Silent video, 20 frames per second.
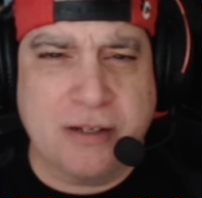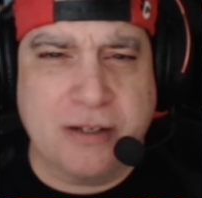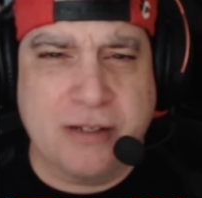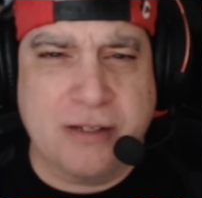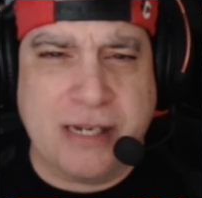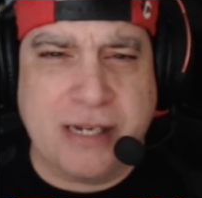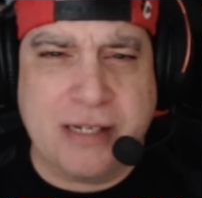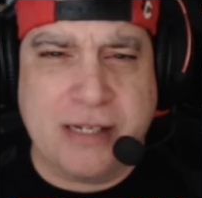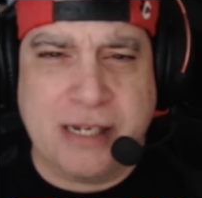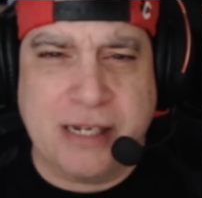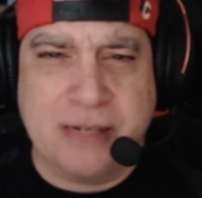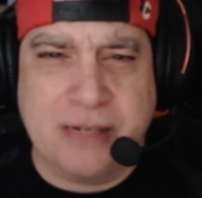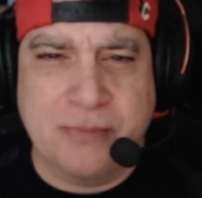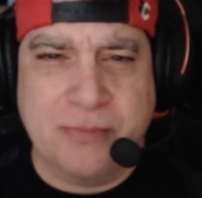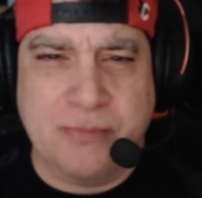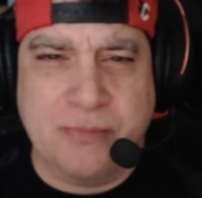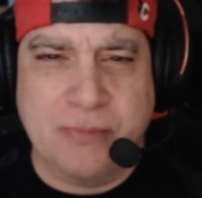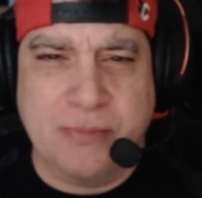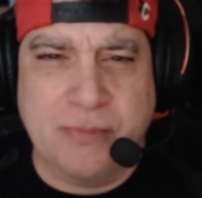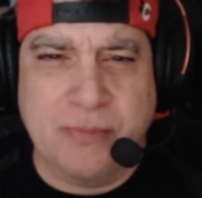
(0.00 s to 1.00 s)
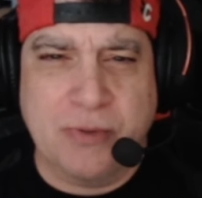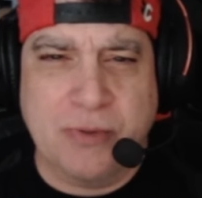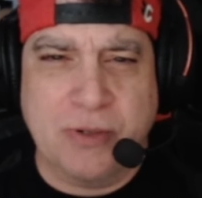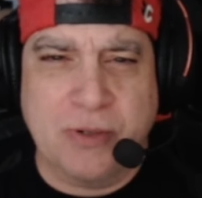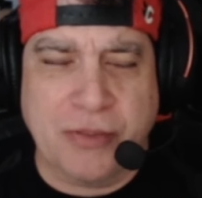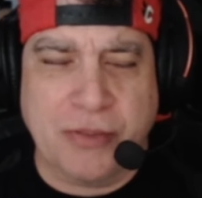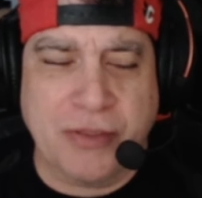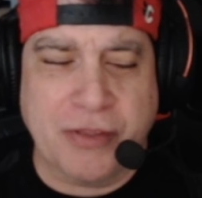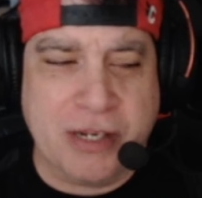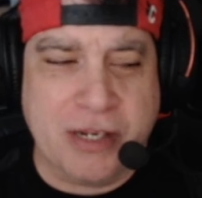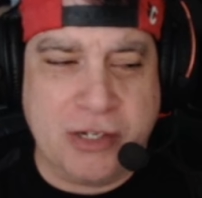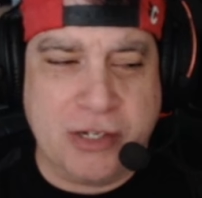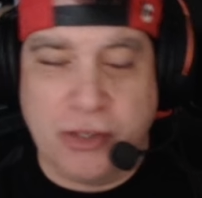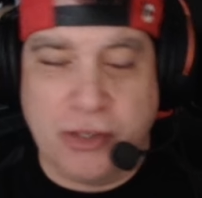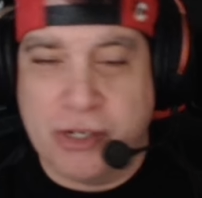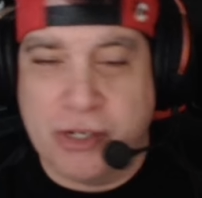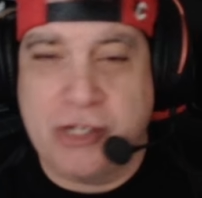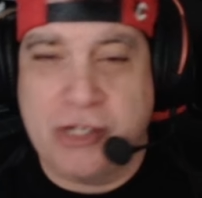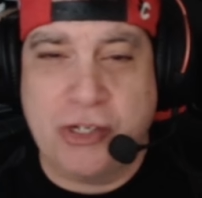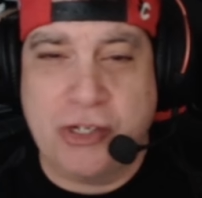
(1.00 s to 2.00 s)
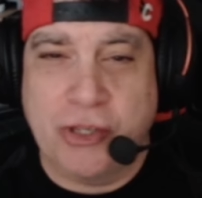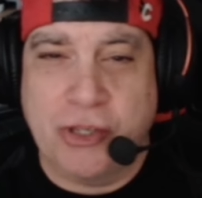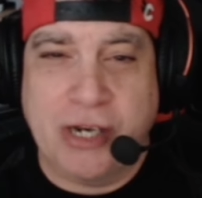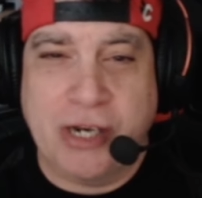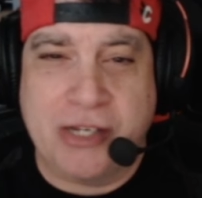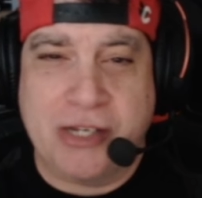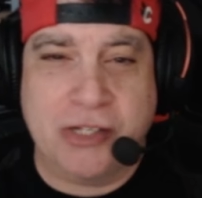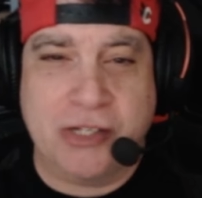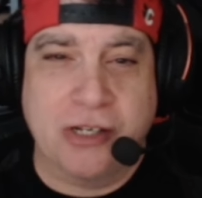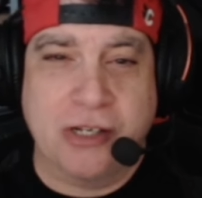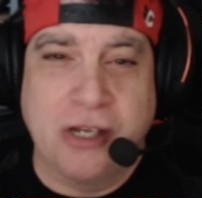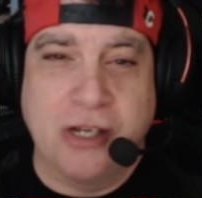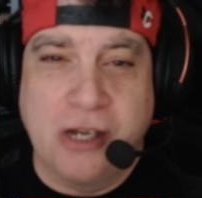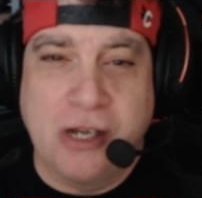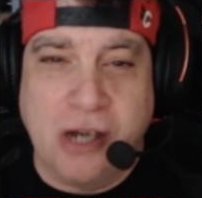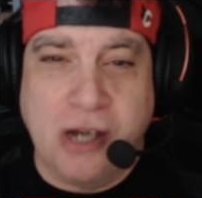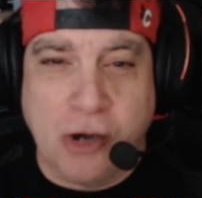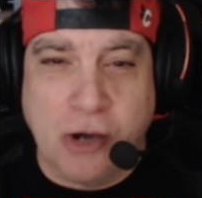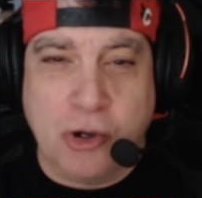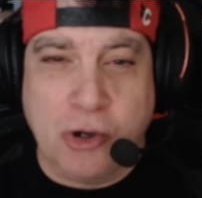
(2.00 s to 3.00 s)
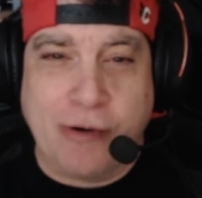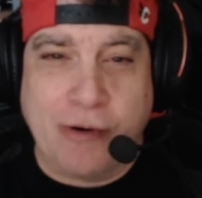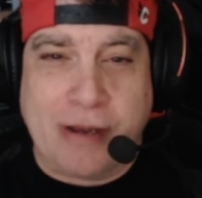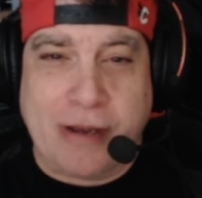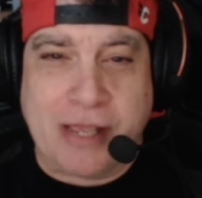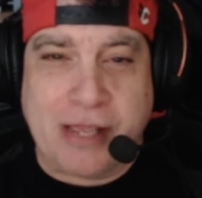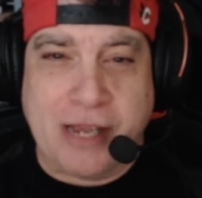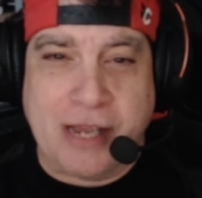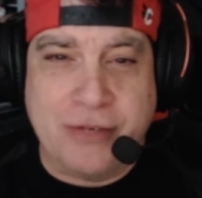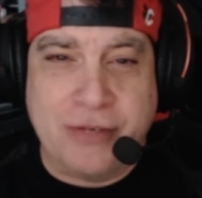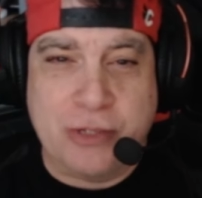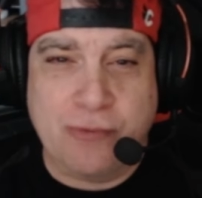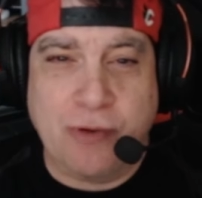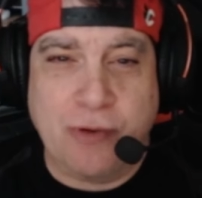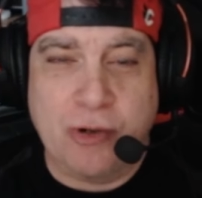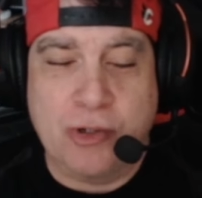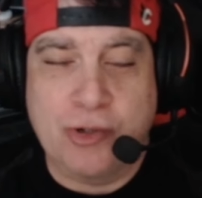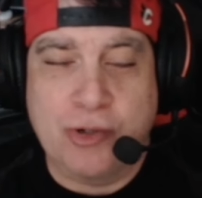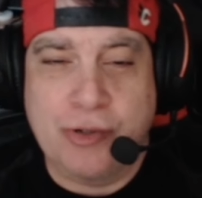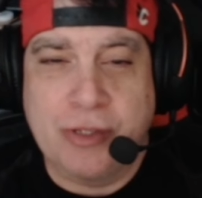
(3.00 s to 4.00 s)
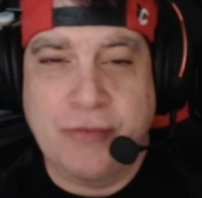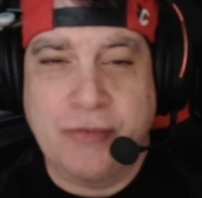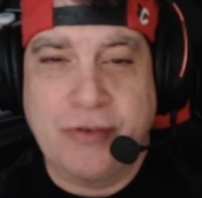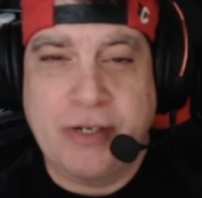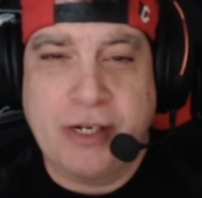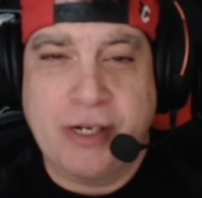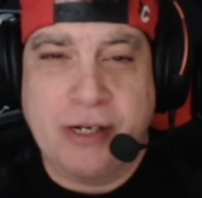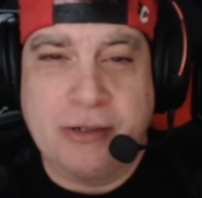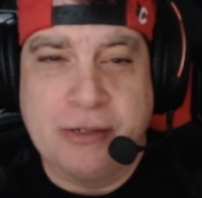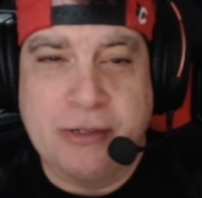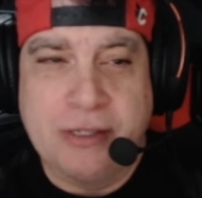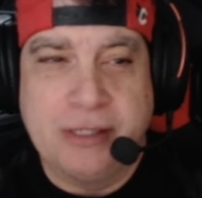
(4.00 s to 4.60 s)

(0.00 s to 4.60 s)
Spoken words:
Is that his name? I think he's on the list. I'll correct that if it's wrong during the video.